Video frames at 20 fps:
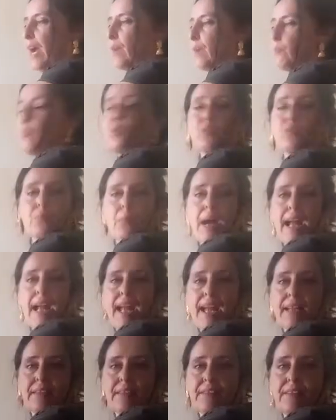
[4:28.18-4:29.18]
I put my
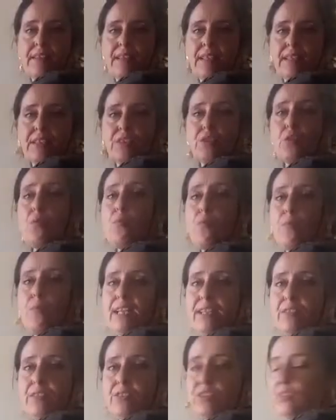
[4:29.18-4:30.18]
hands into
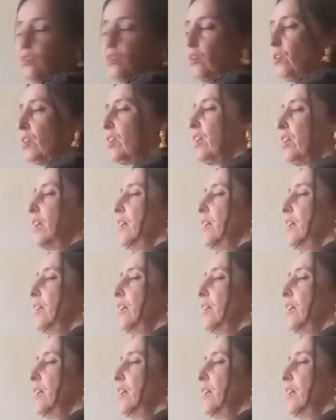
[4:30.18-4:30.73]
Venus lock